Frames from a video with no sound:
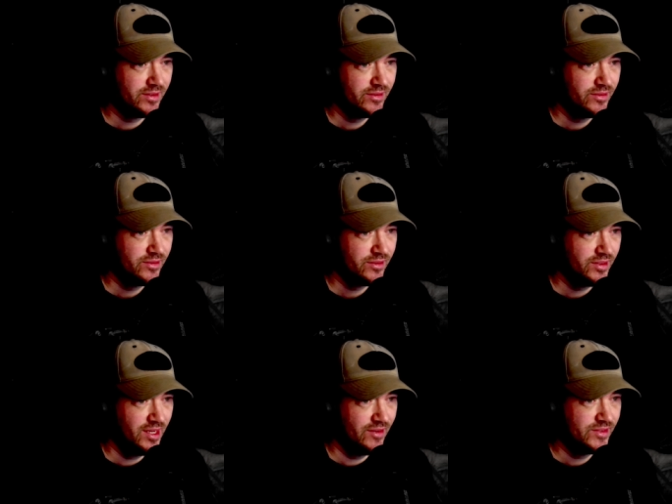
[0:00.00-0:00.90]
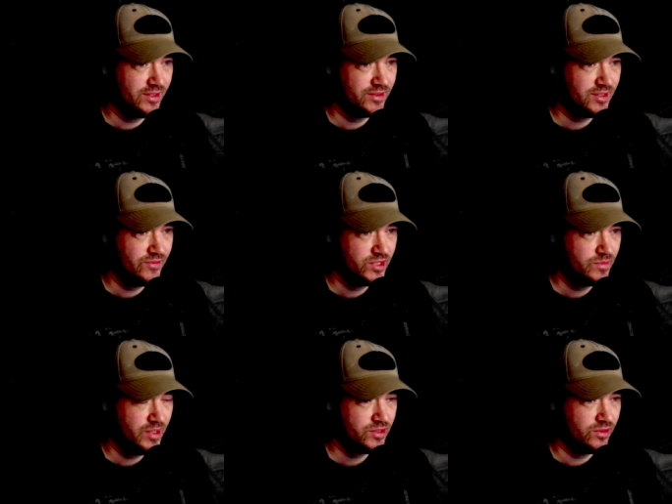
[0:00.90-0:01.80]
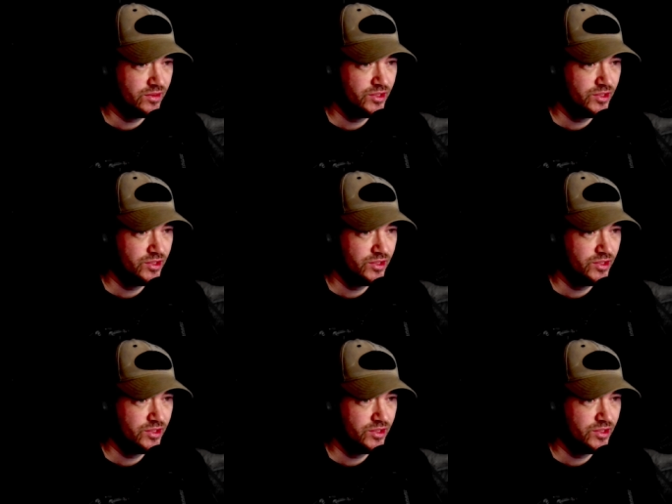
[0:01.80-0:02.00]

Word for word: you know, that I've done something special.